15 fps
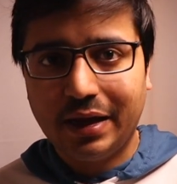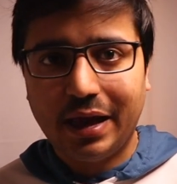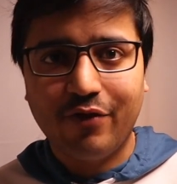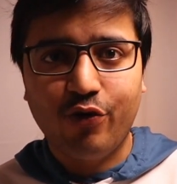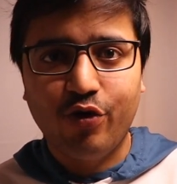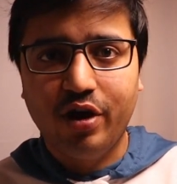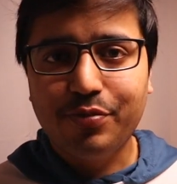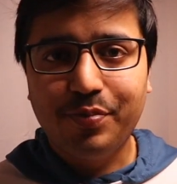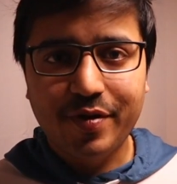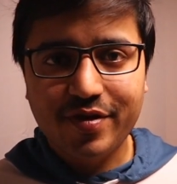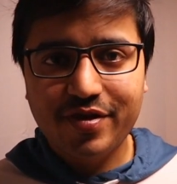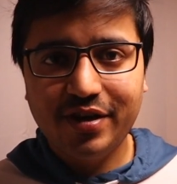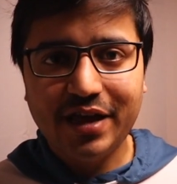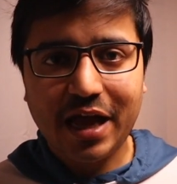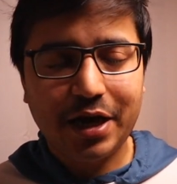Like, so
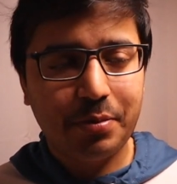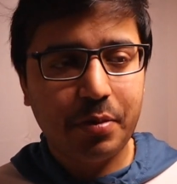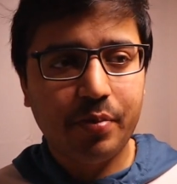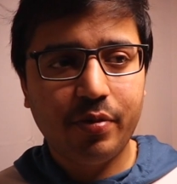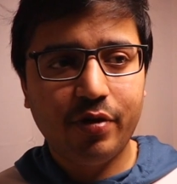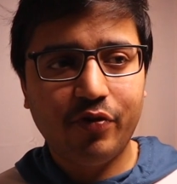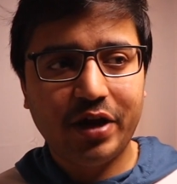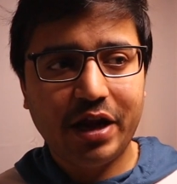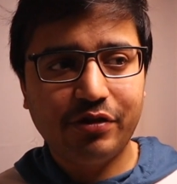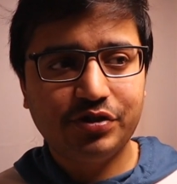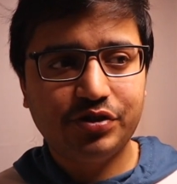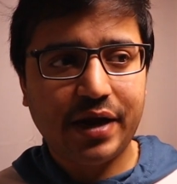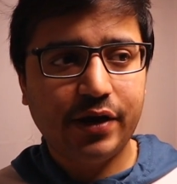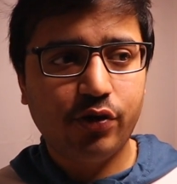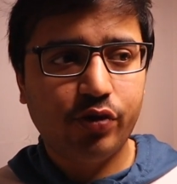personally I remember when I was
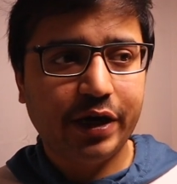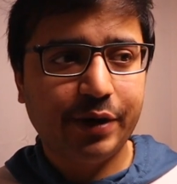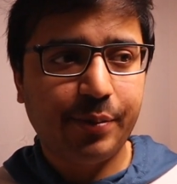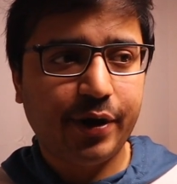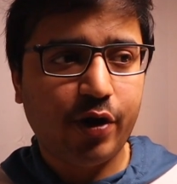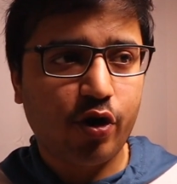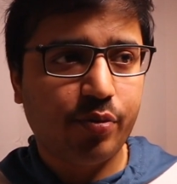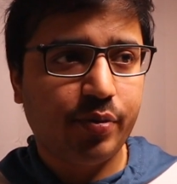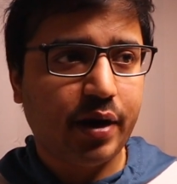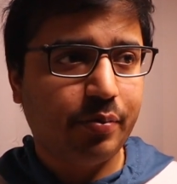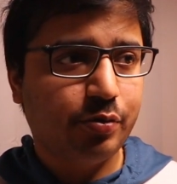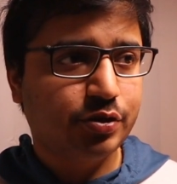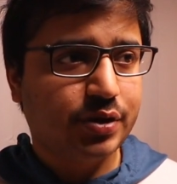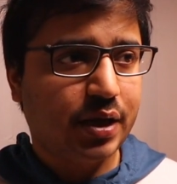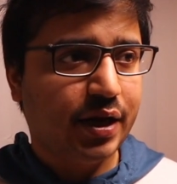trying to get my document
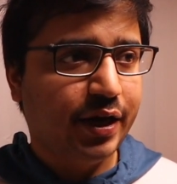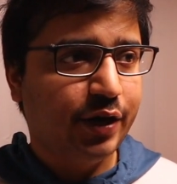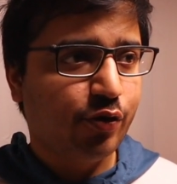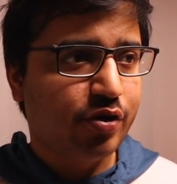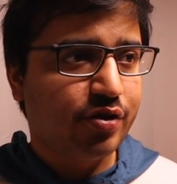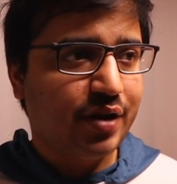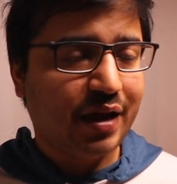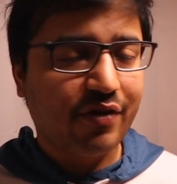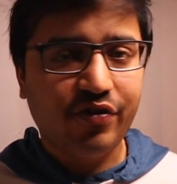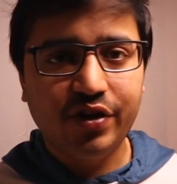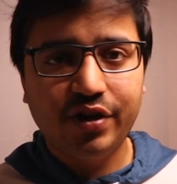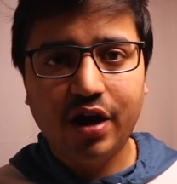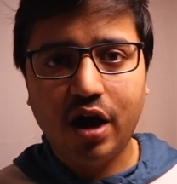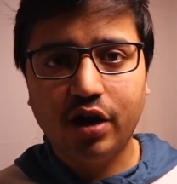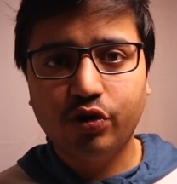apostille, it was like
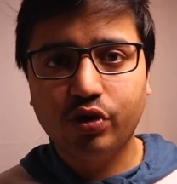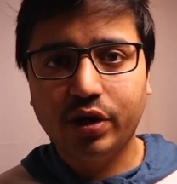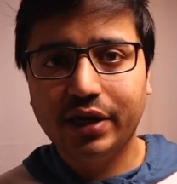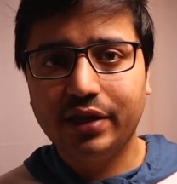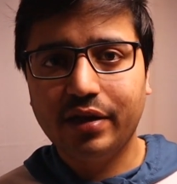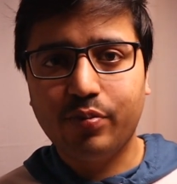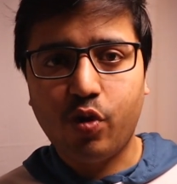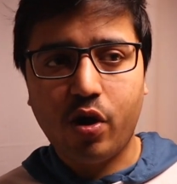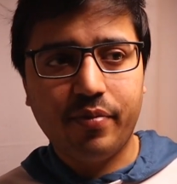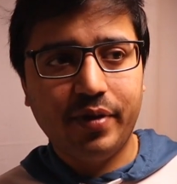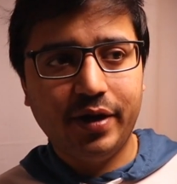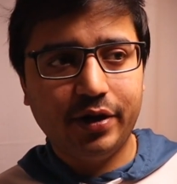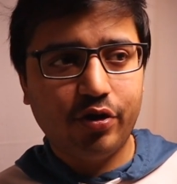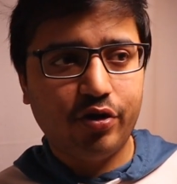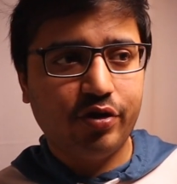very hard to get the
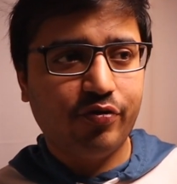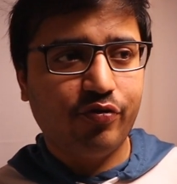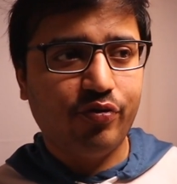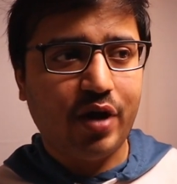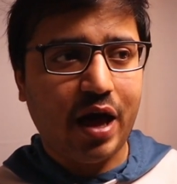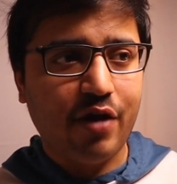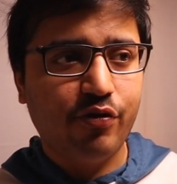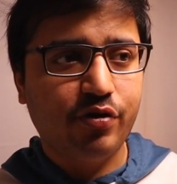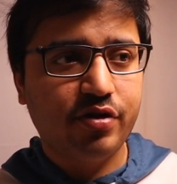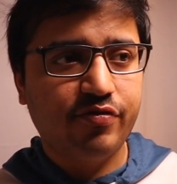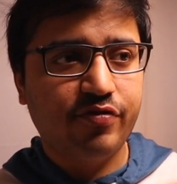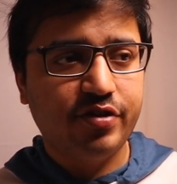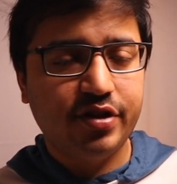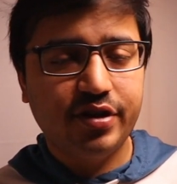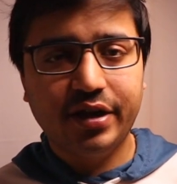appointment, or I was
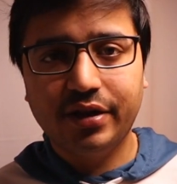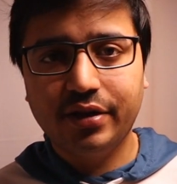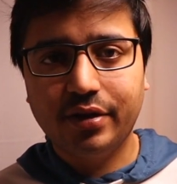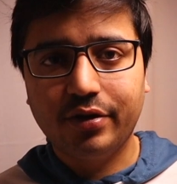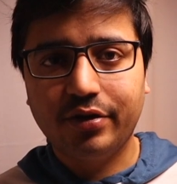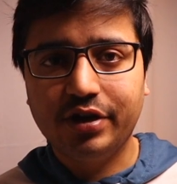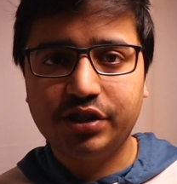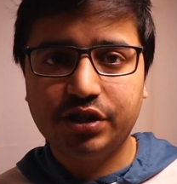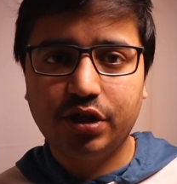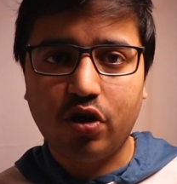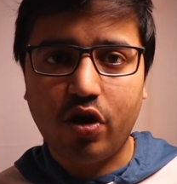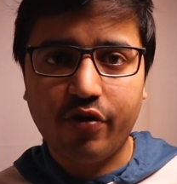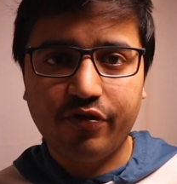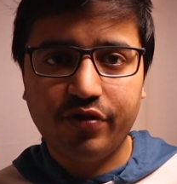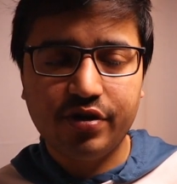visiting the regional
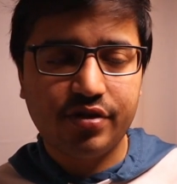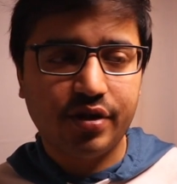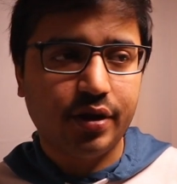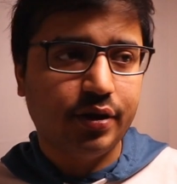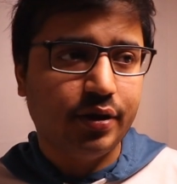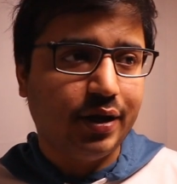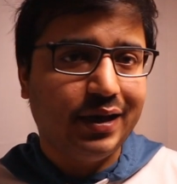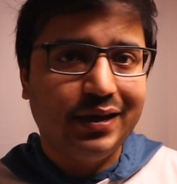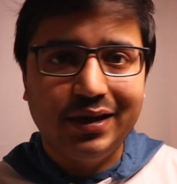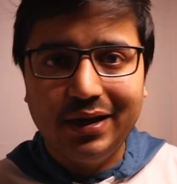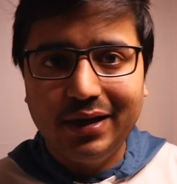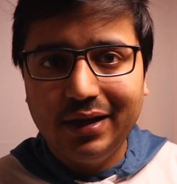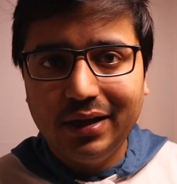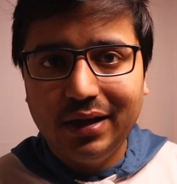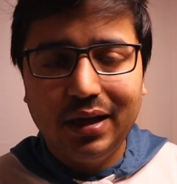office in, in
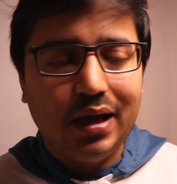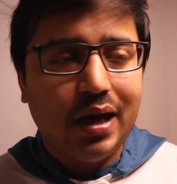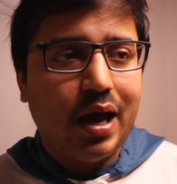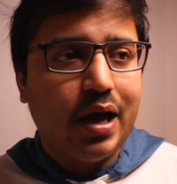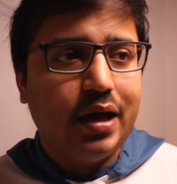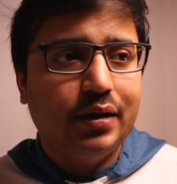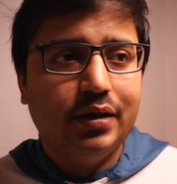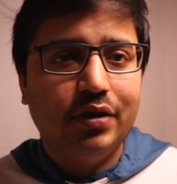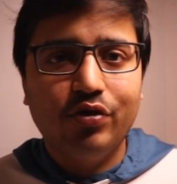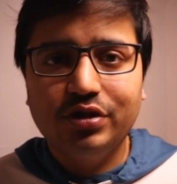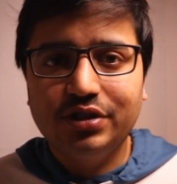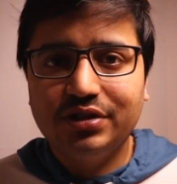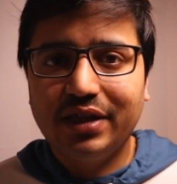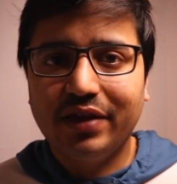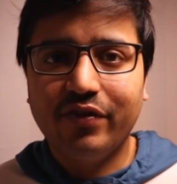Delhi, and they were
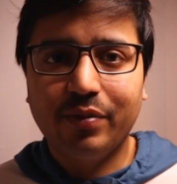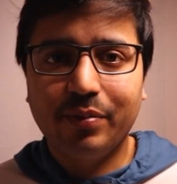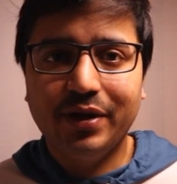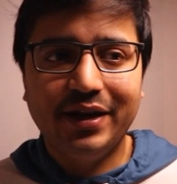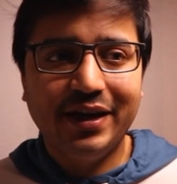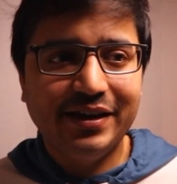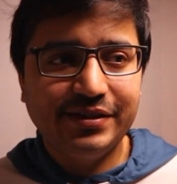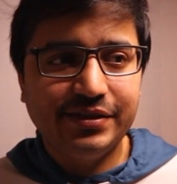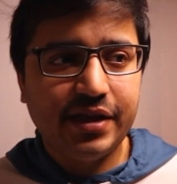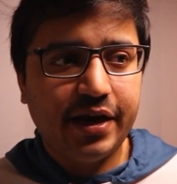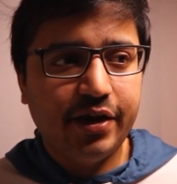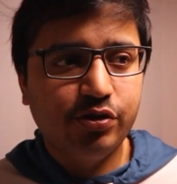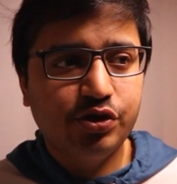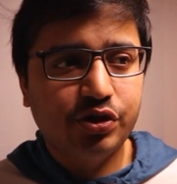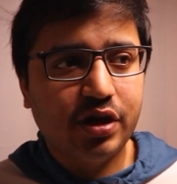just giving me dates that
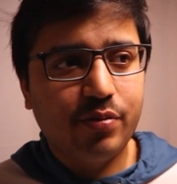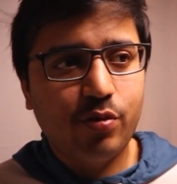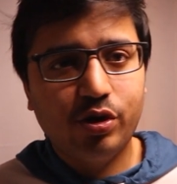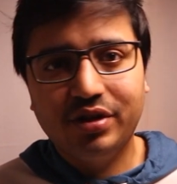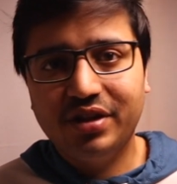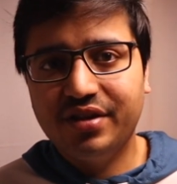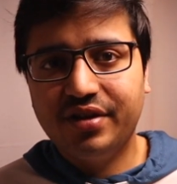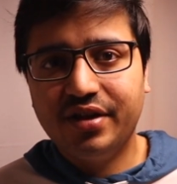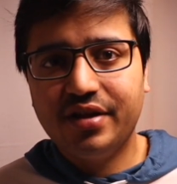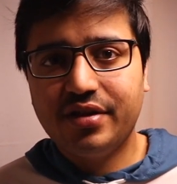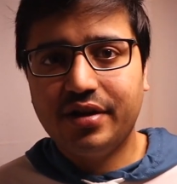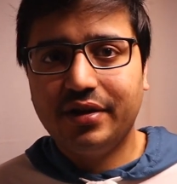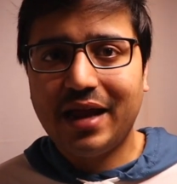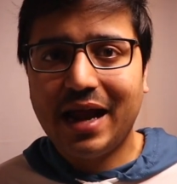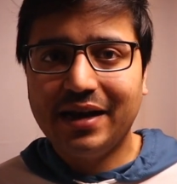you should come on these days
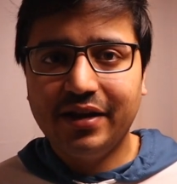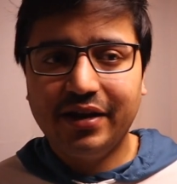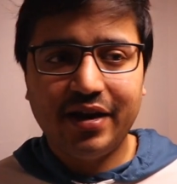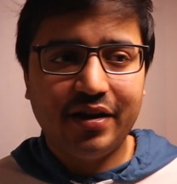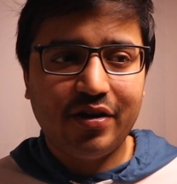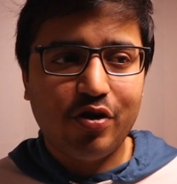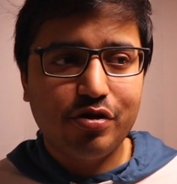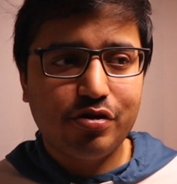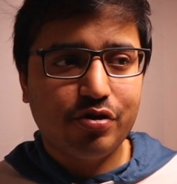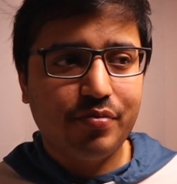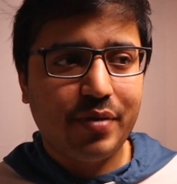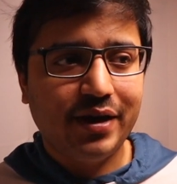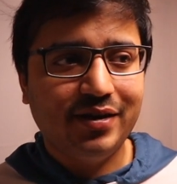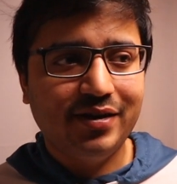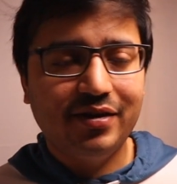and that date, and also
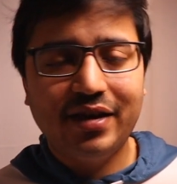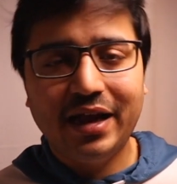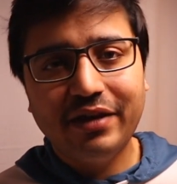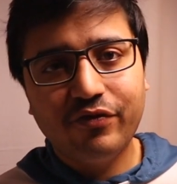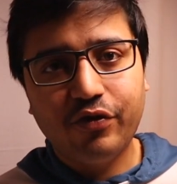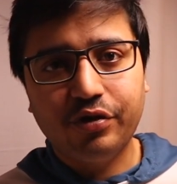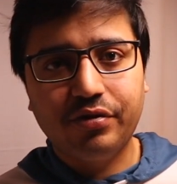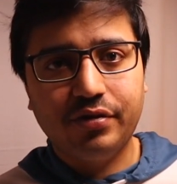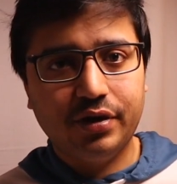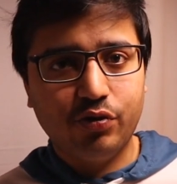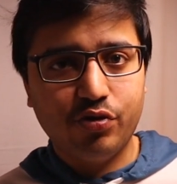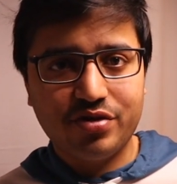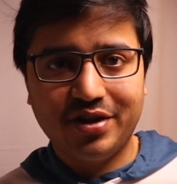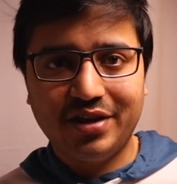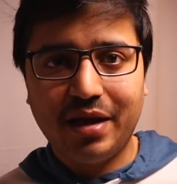my deadline for the
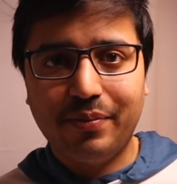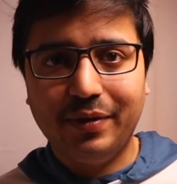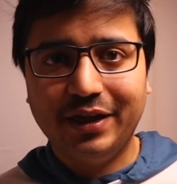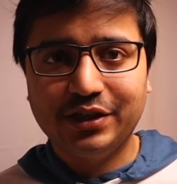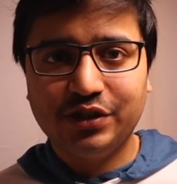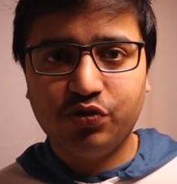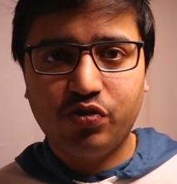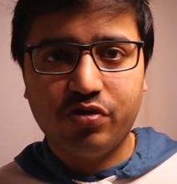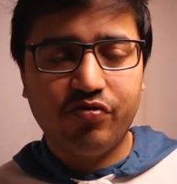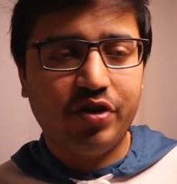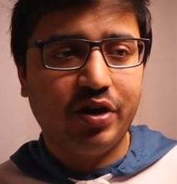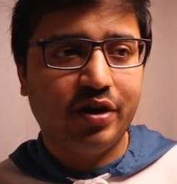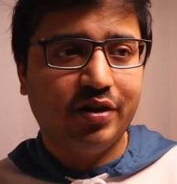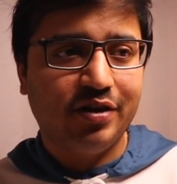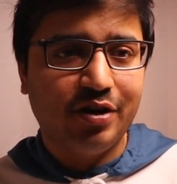university application was
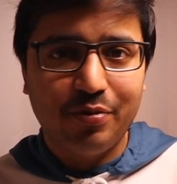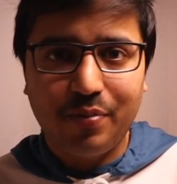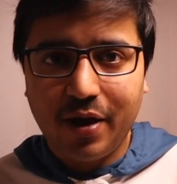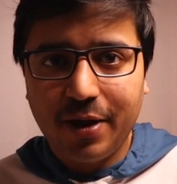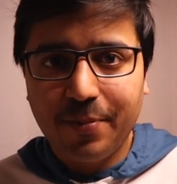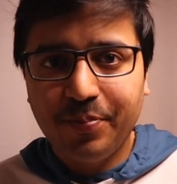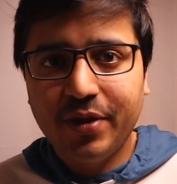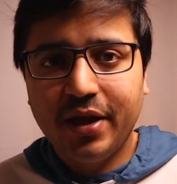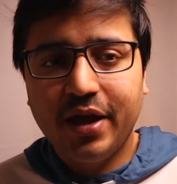very nearby.